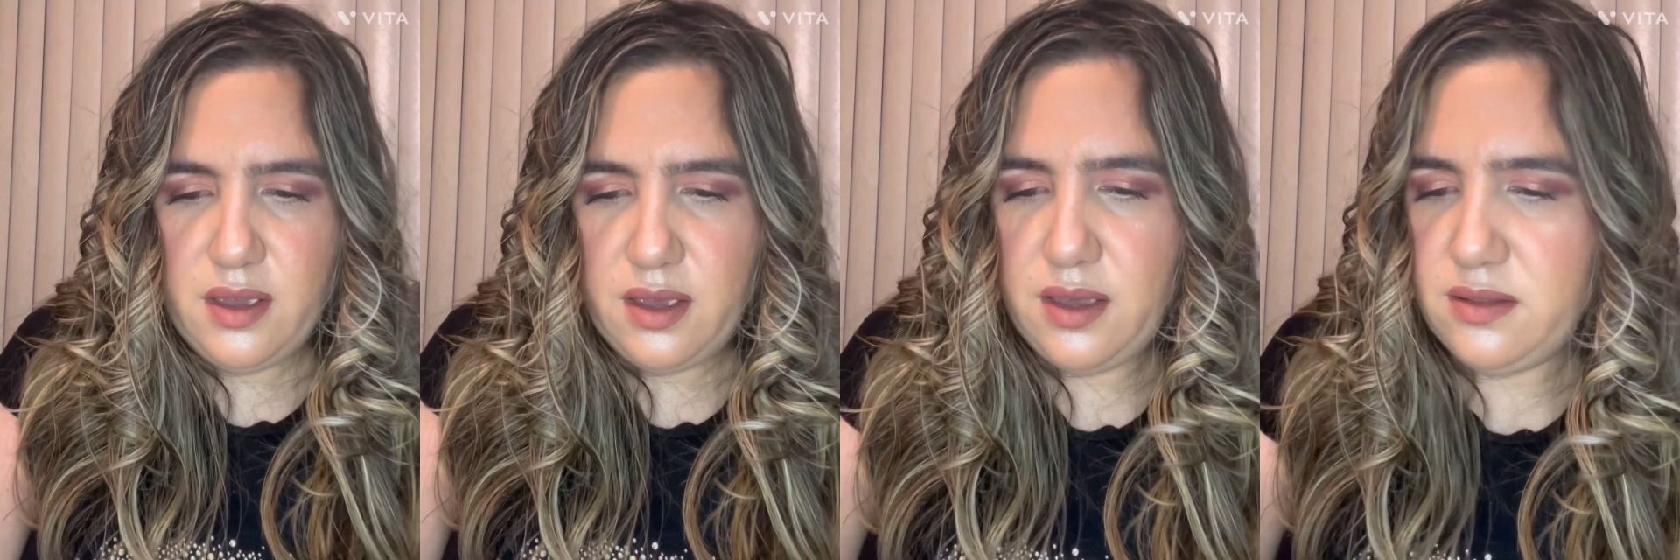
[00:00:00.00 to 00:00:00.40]

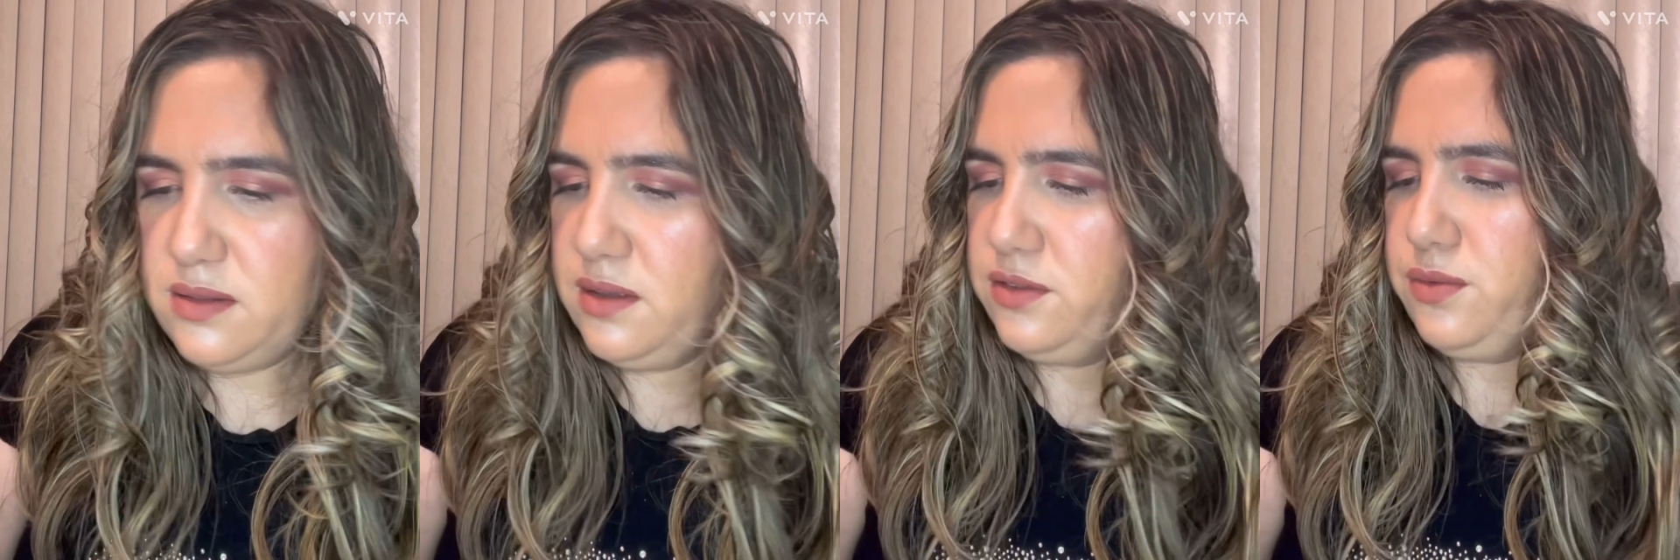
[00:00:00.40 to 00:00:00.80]
and
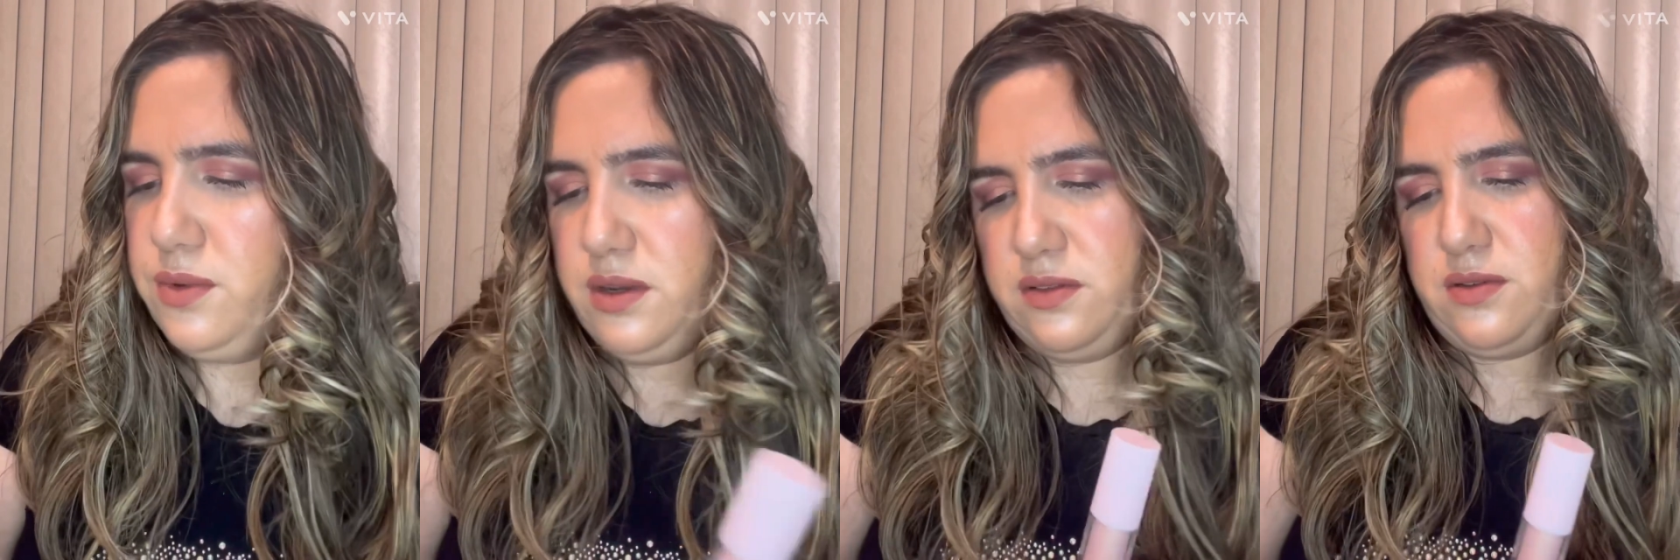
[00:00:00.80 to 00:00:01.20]
this
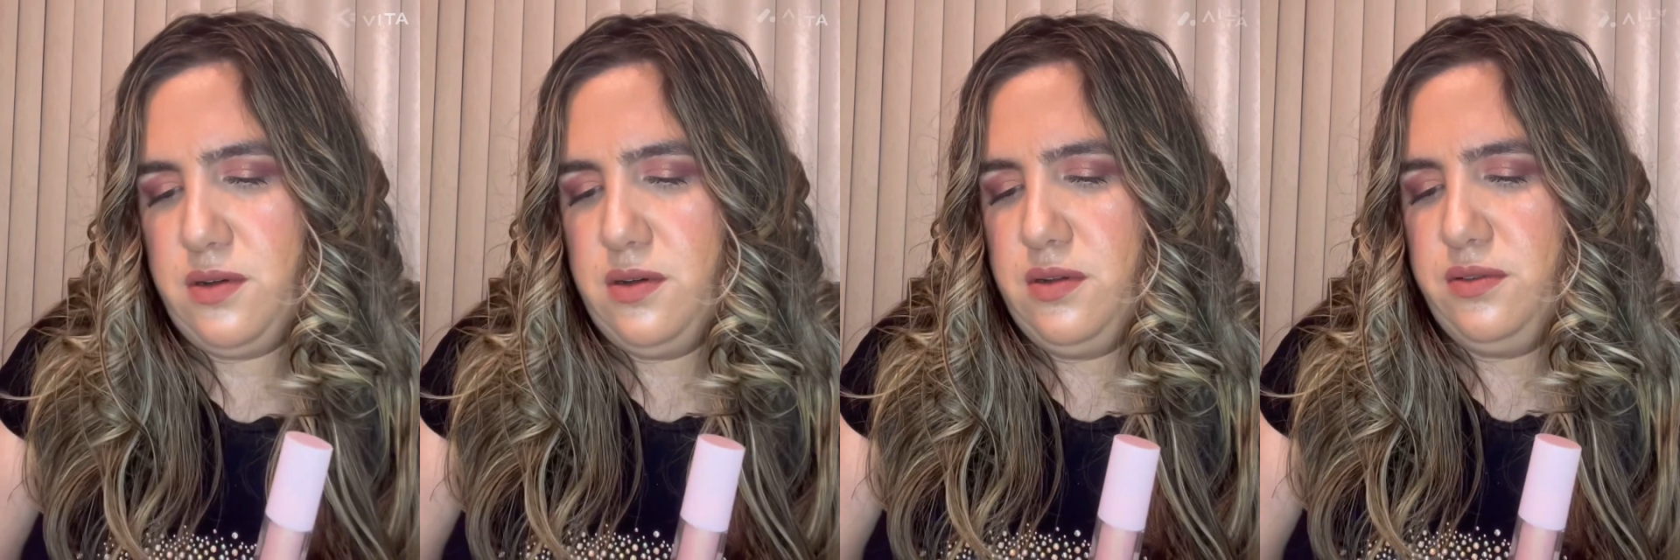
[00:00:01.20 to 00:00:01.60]
one is
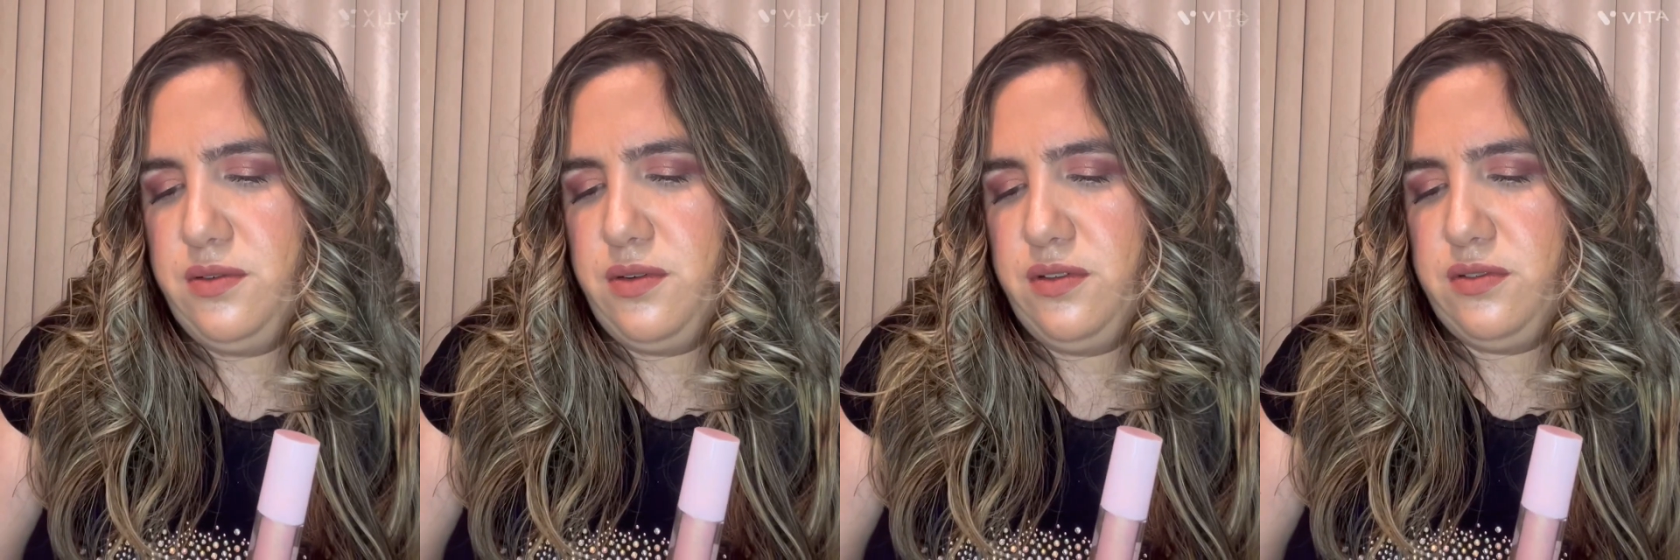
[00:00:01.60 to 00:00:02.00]
called
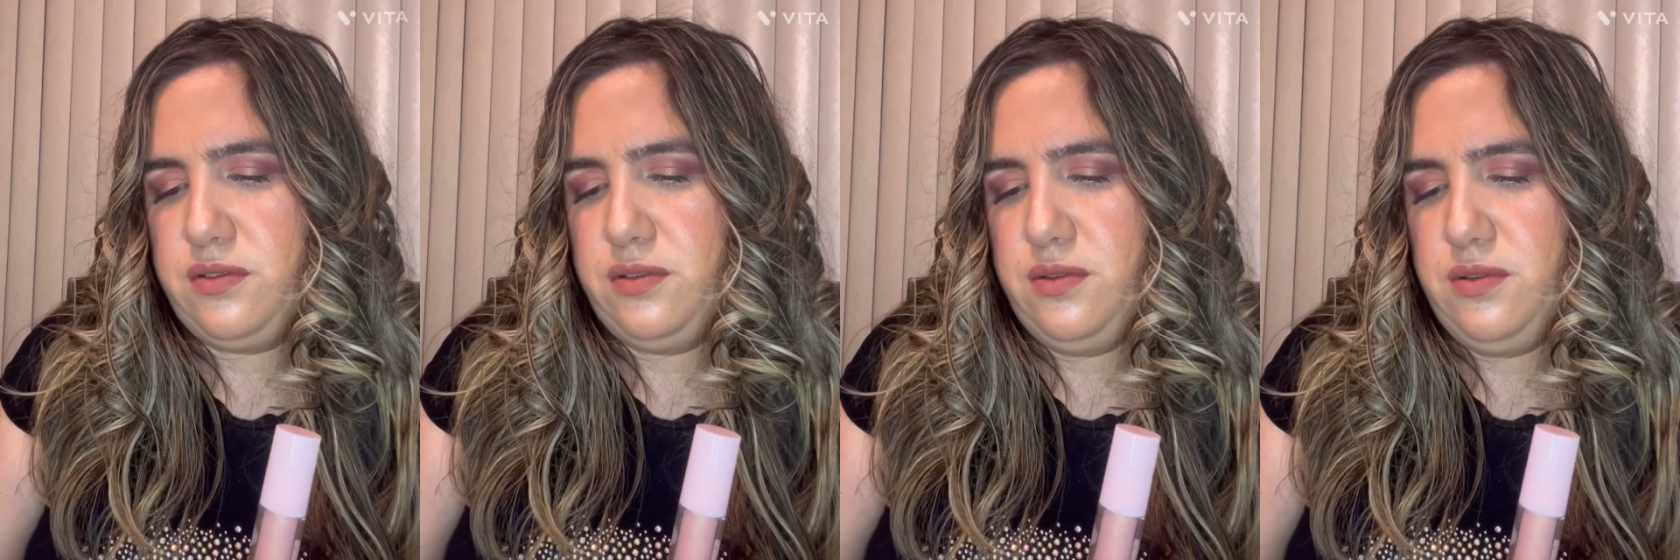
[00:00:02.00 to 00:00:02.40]

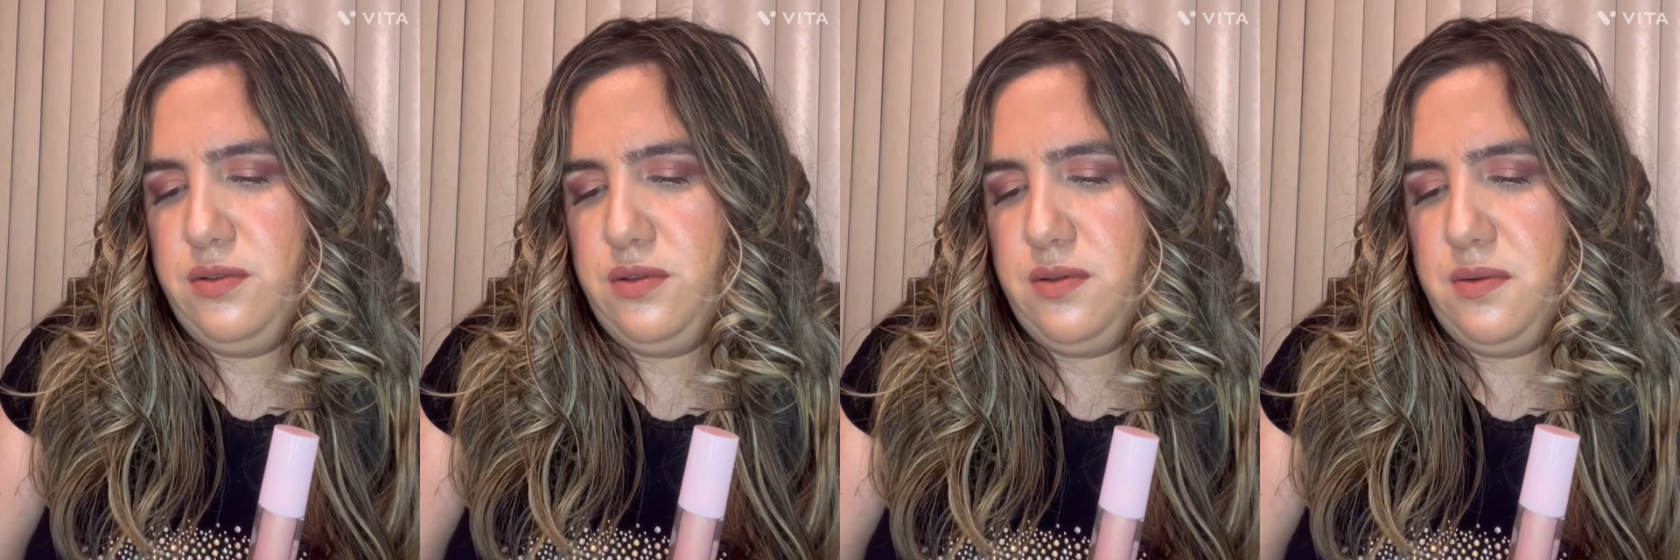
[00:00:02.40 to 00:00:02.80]

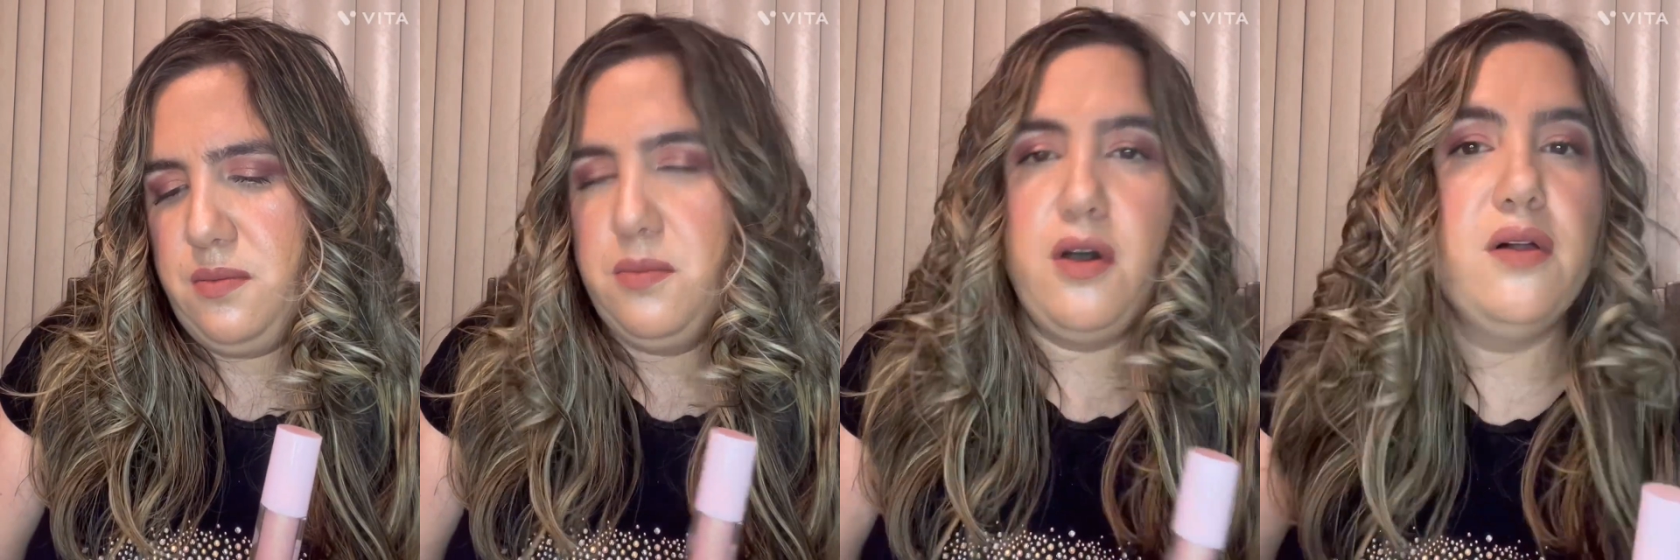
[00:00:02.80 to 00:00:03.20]
Crystal
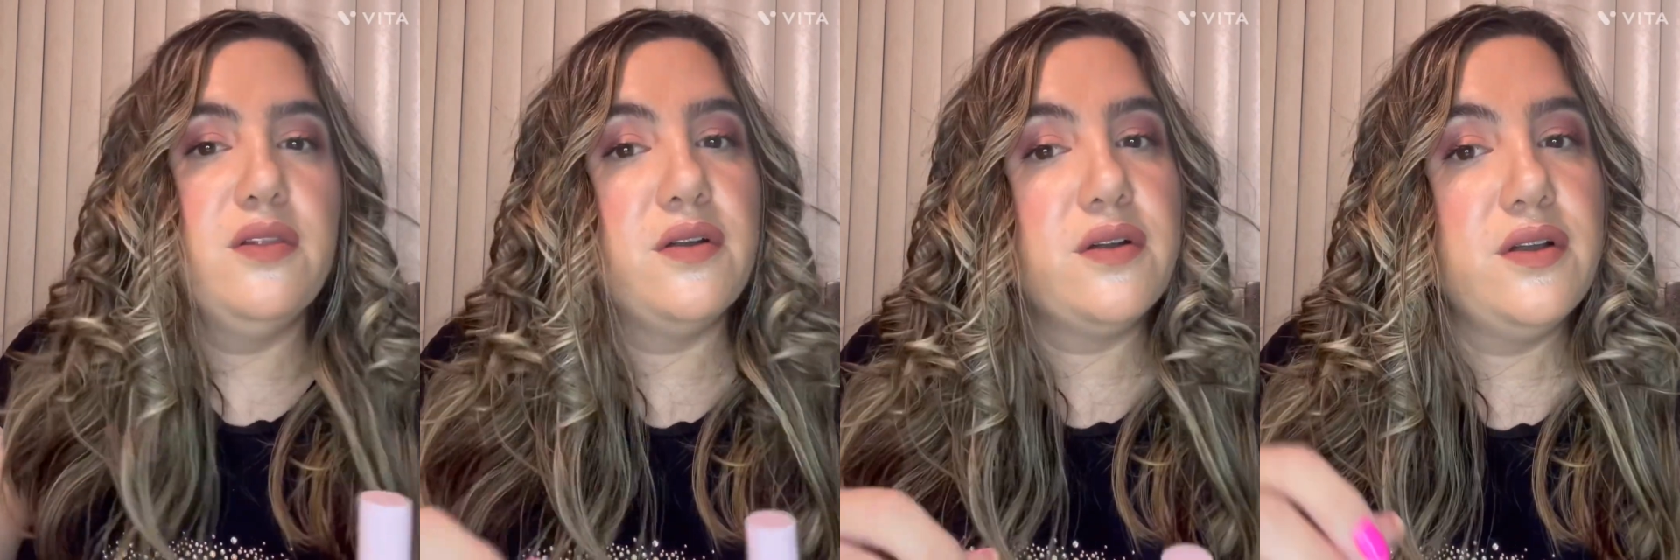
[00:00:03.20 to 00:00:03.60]

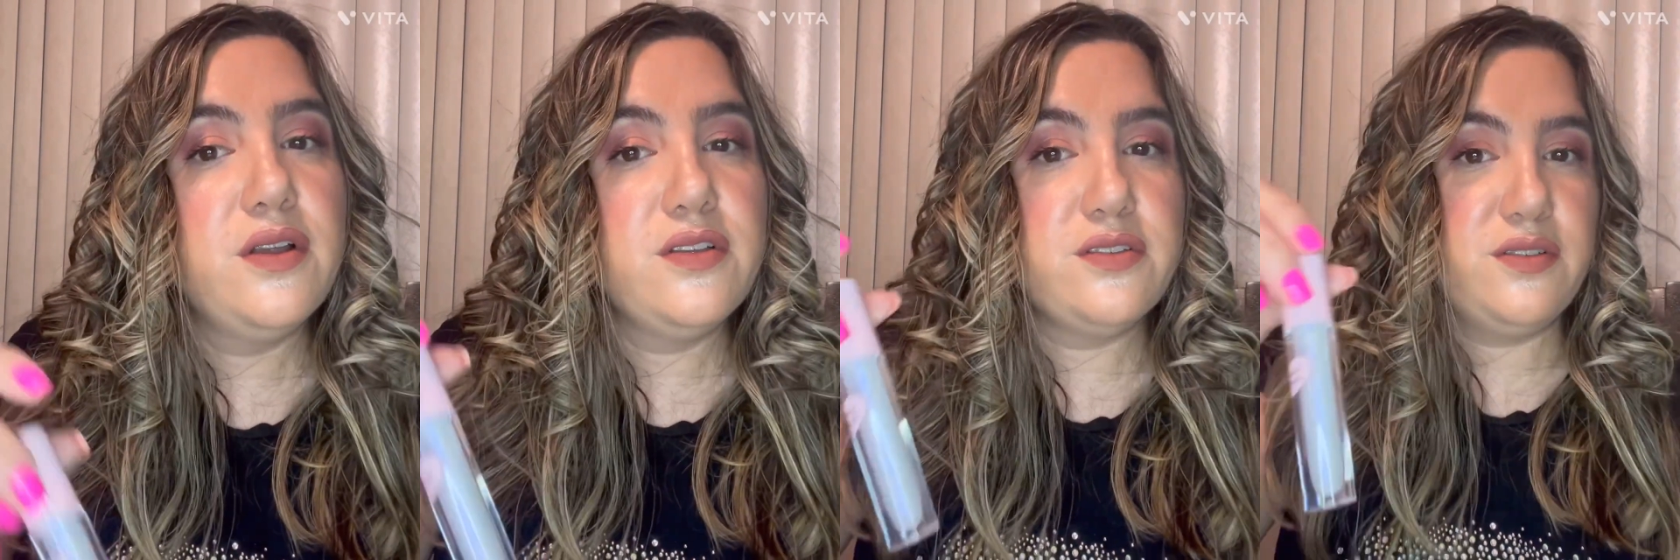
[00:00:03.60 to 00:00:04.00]
Baller.
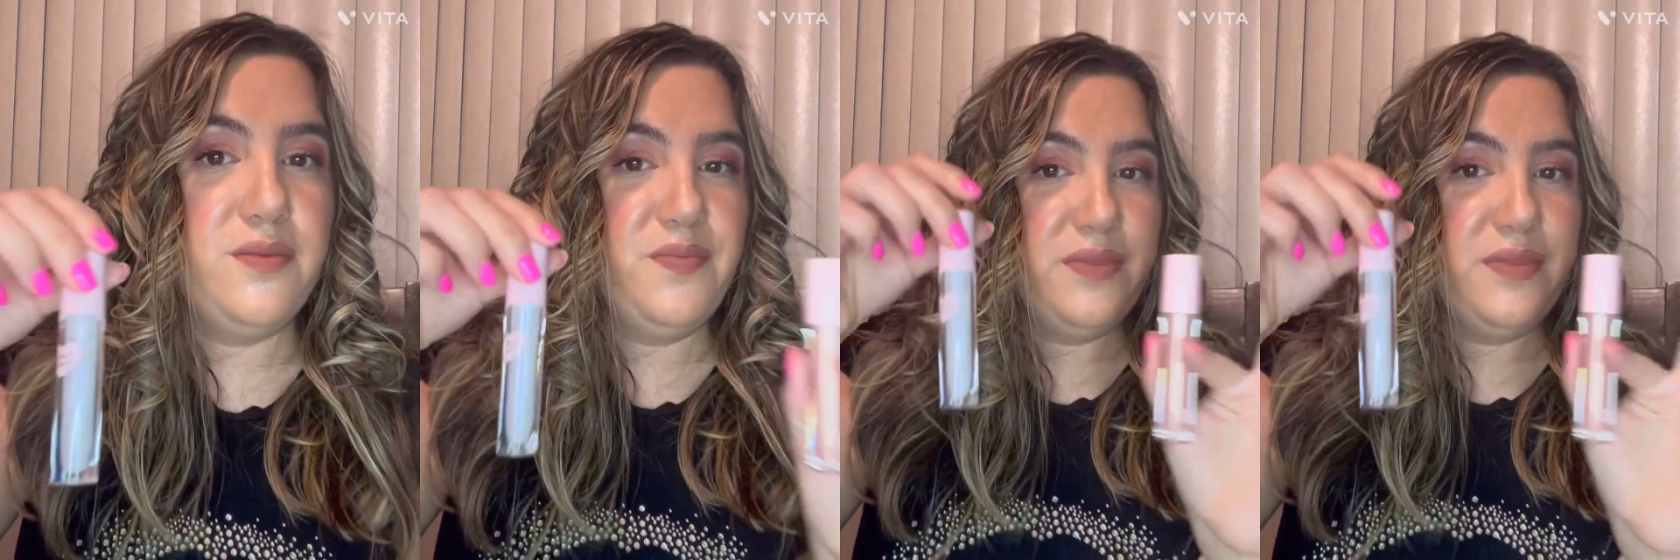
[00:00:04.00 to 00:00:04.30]
So